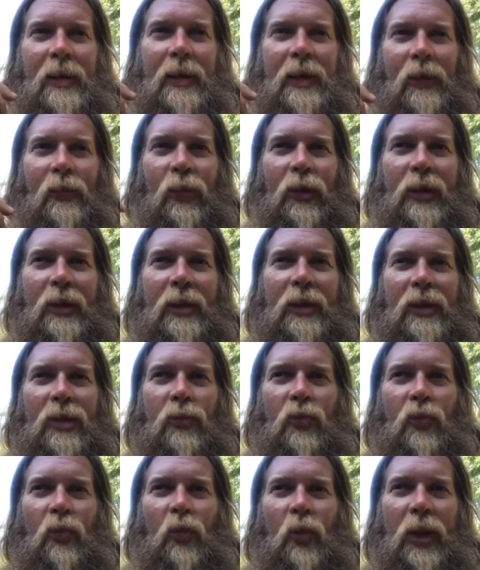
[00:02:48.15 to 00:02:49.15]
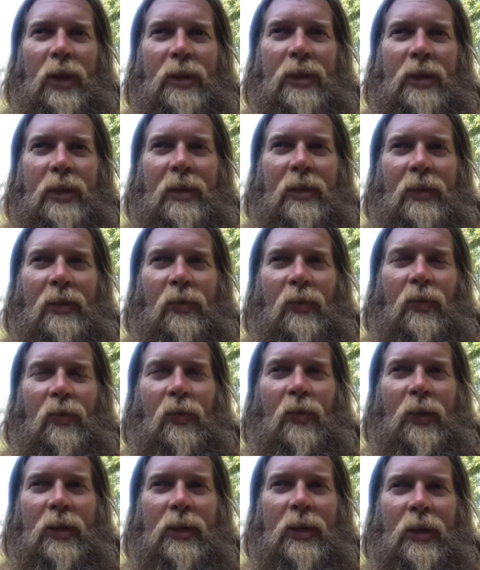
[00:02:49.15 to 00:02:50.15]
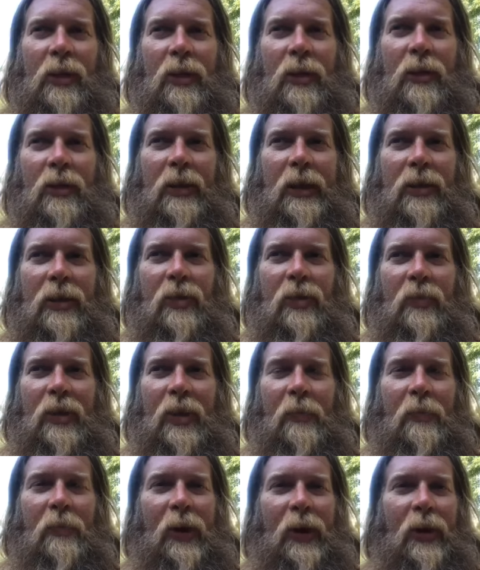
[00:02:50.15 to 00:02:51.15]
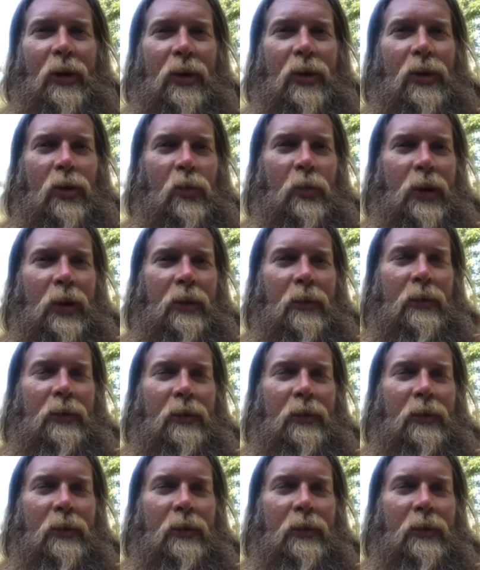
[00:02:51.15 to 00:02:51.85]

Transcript: it really is what does it what does it look like to be a better human?